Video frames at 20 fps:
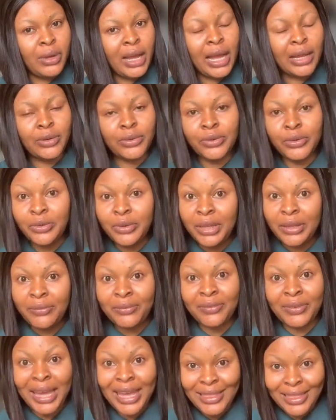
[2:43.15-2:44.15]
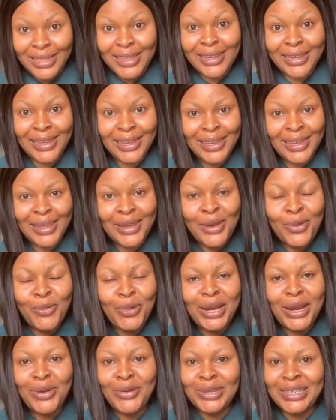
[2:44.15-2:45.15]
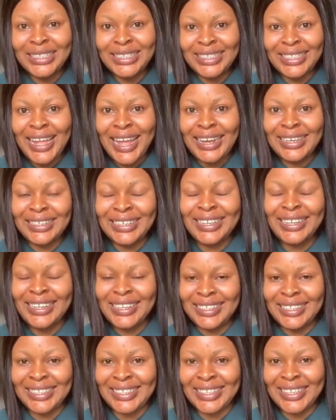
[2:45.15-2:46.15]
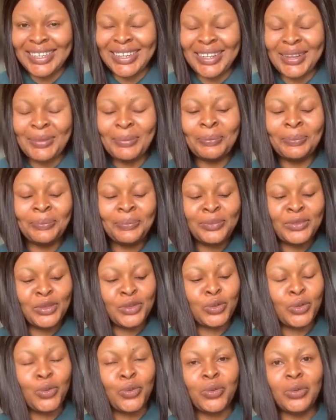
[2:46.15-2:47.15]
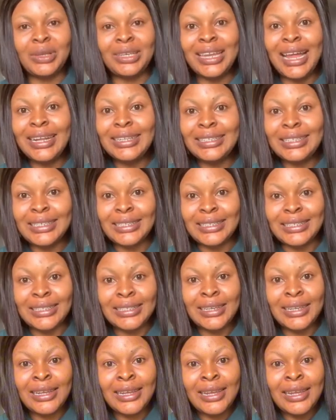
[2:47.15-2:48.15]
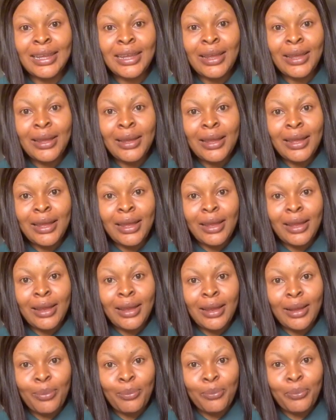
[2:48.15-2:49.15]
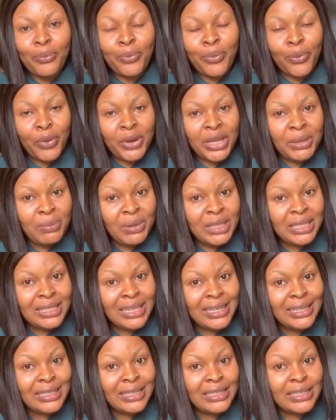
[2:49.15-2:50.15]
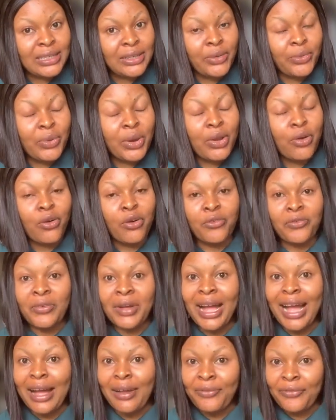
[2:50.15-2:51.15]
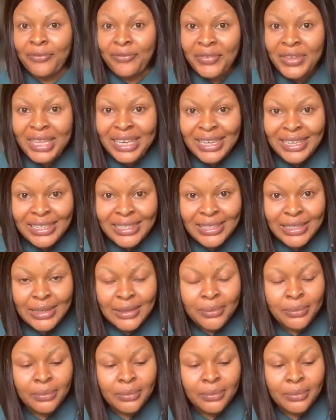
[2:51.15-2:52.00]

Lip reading: I think we now understand it. So, that is prohibited degree of affinity.